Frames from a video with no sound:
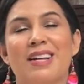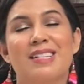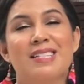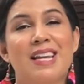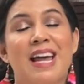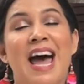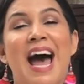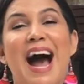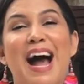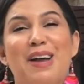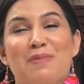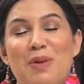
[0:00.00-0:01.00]
He said,
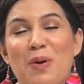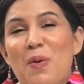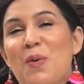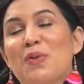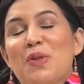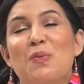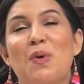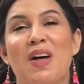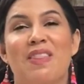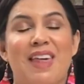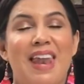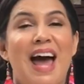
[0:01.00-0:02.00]
I am the only
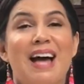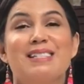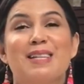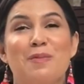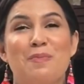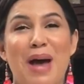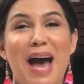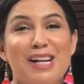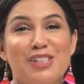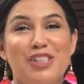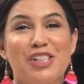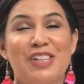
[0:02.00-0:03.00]
one that has
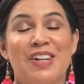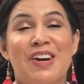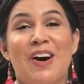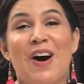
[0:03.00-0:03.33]
compassion